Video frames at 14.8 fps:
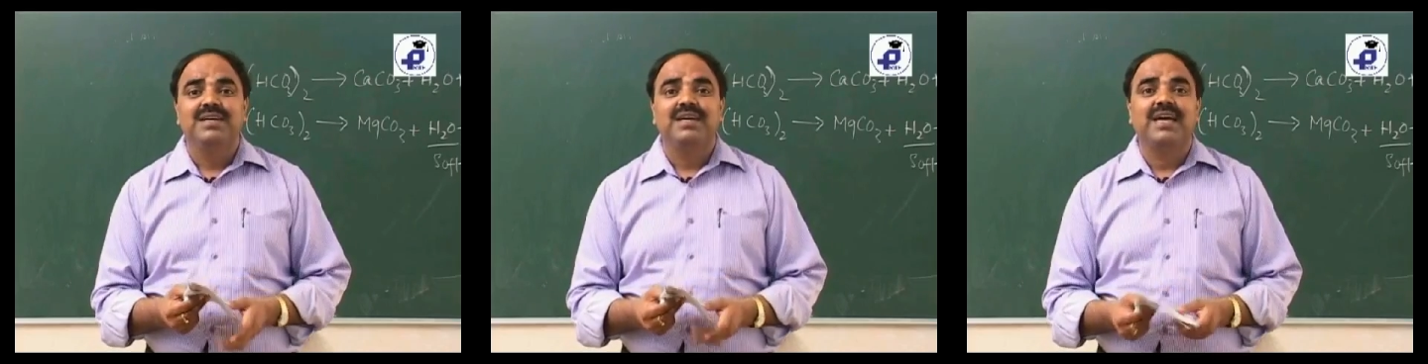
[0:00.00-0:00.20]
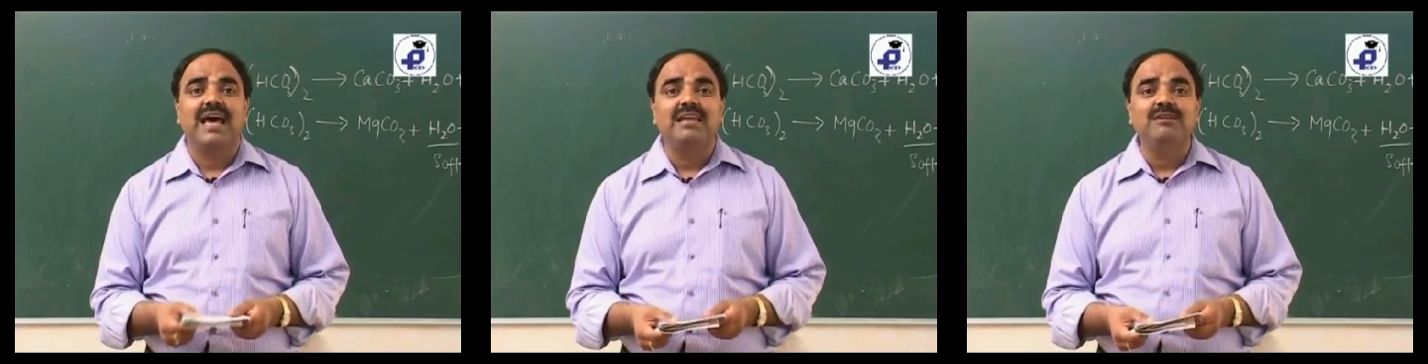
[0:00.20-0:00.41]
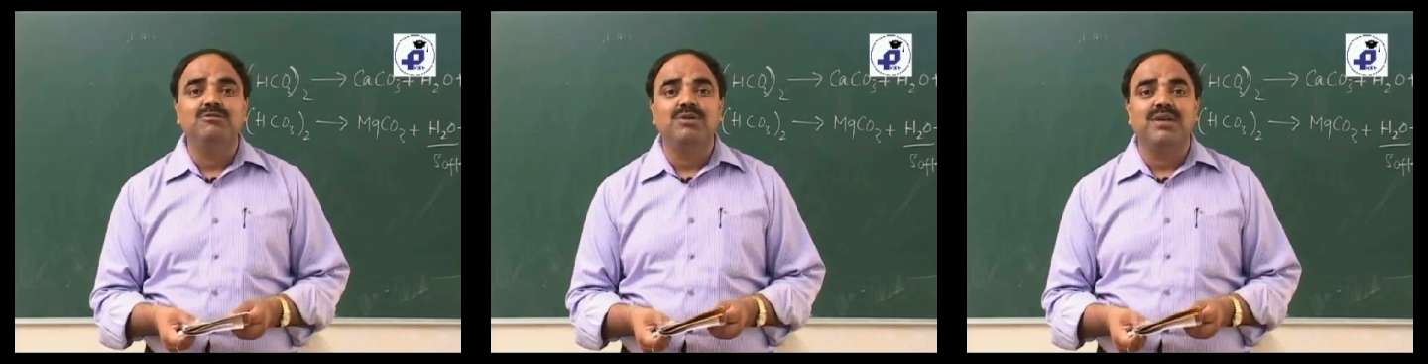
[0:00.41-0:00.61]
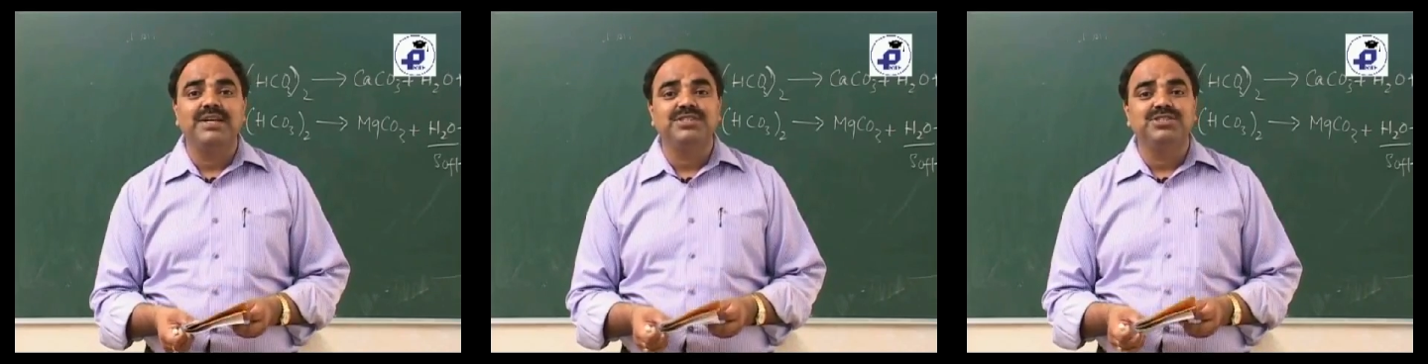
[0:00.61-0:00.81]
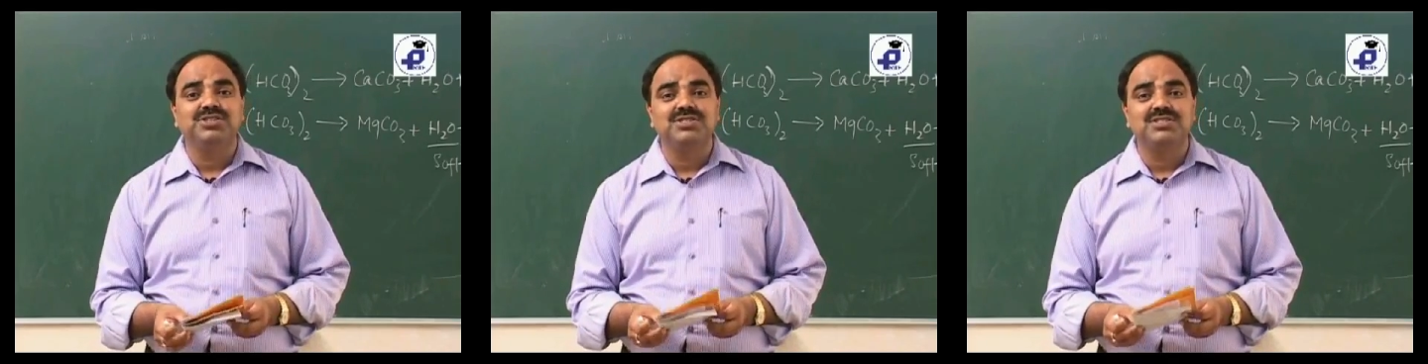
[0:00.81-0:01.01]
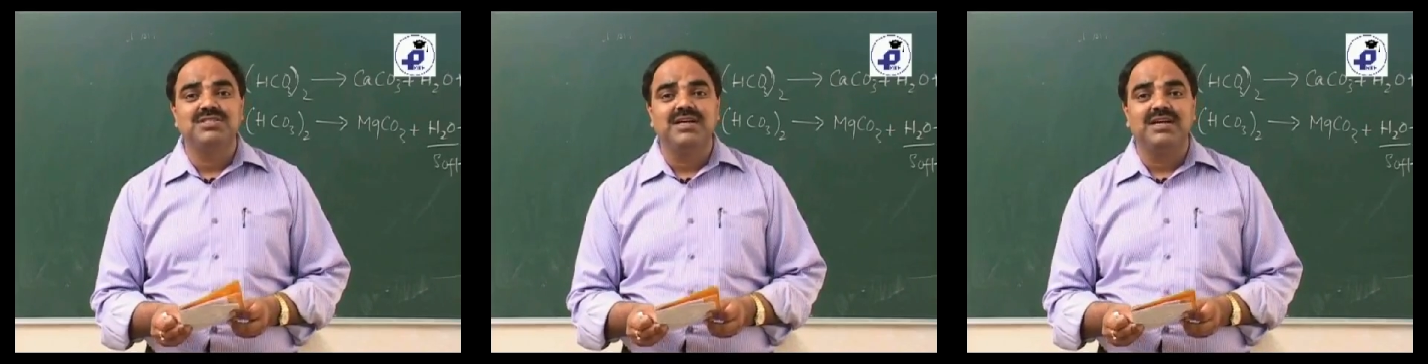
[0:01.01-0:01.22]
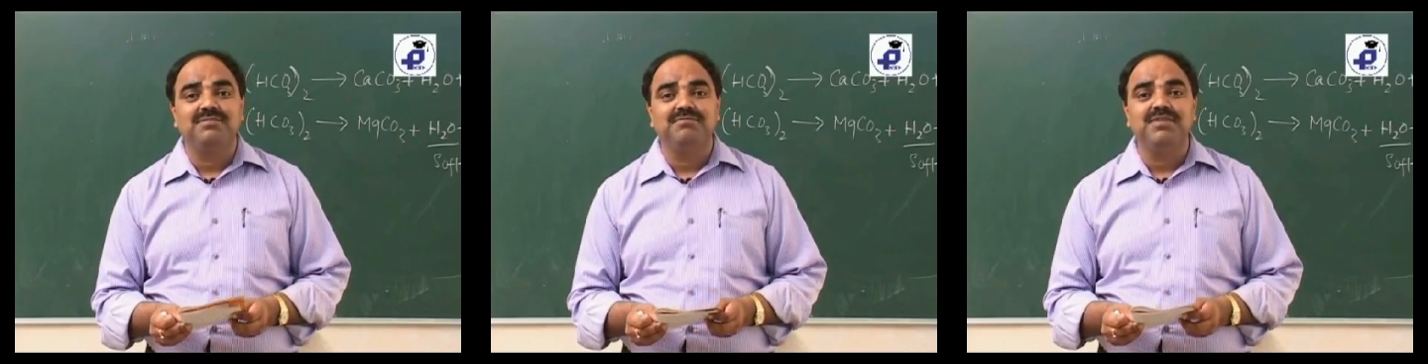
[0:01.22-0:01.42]
calculations
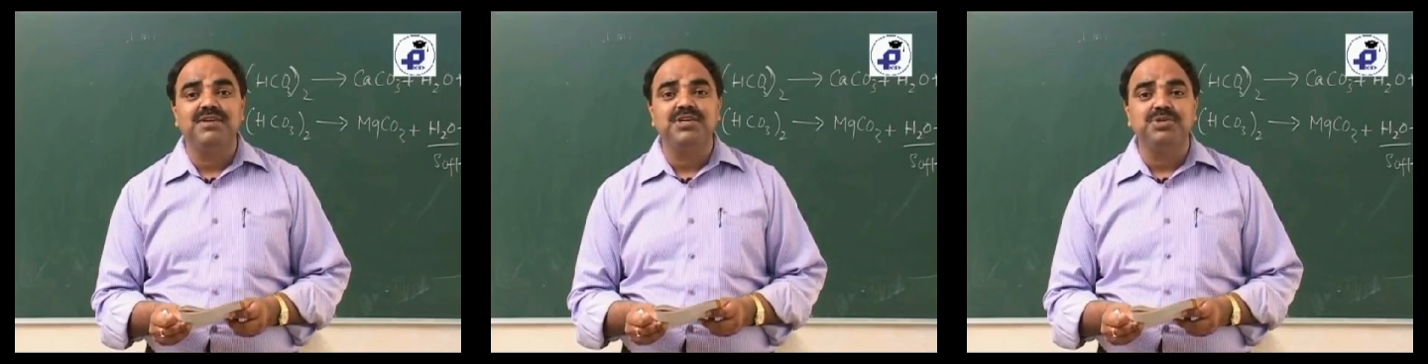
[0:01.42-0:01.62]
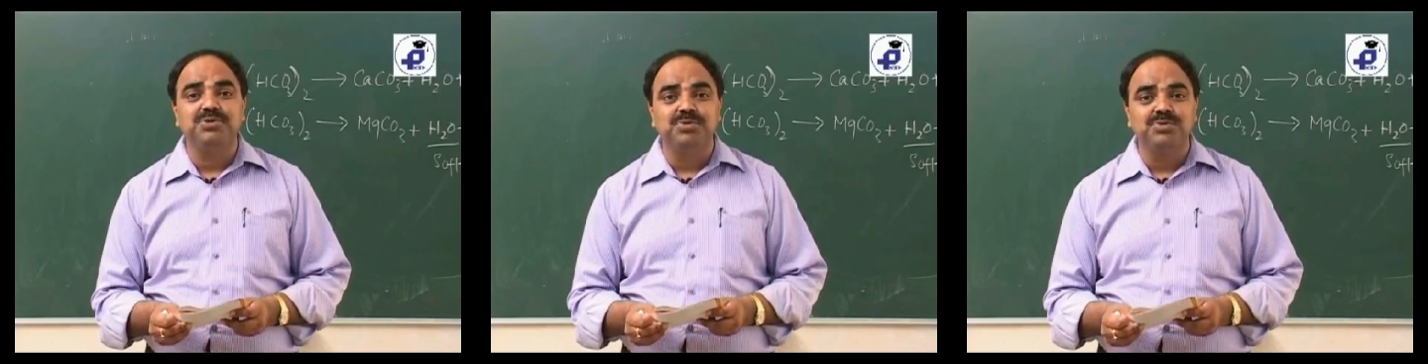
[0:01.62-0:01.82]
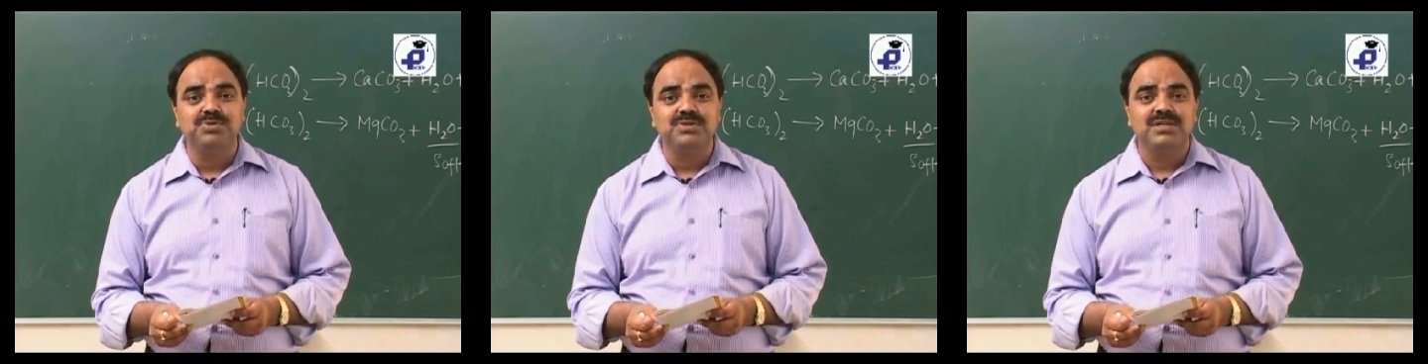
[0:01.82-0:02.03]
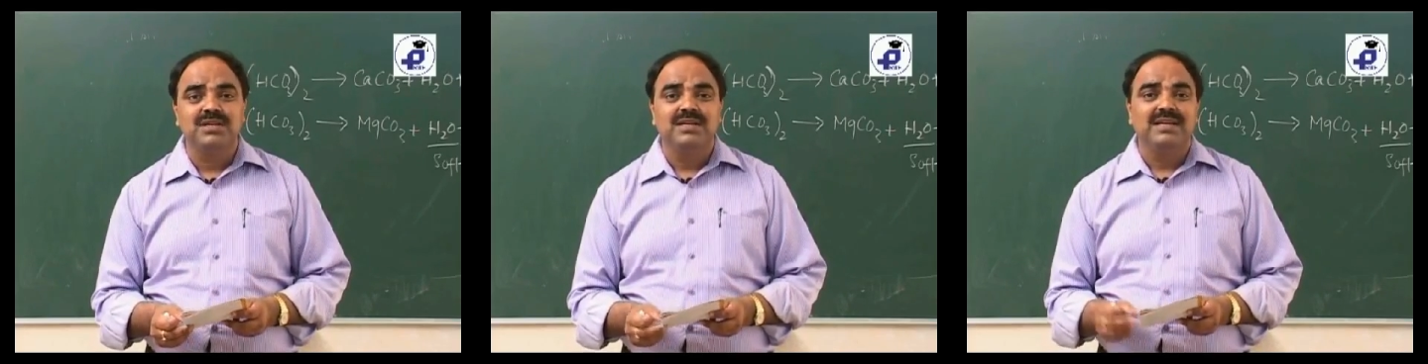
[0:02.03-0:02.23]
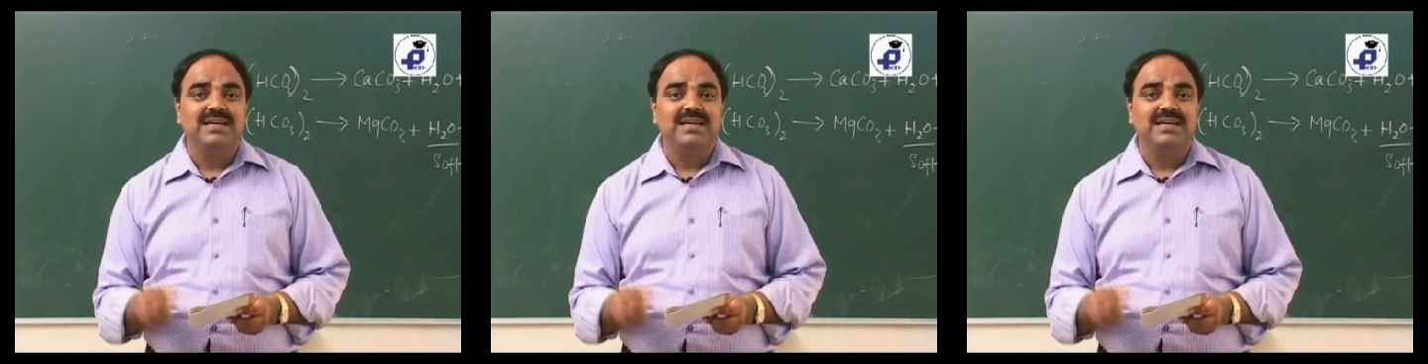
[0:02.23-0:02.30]
that we use